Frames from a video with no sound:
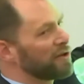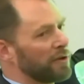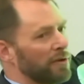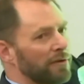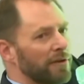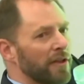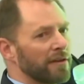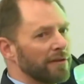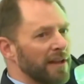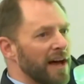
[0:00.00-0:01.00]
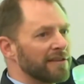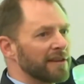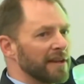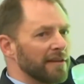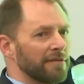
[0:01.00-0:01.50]
initial falling
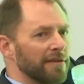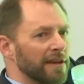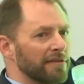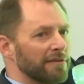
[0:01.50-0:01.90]
velocity, v is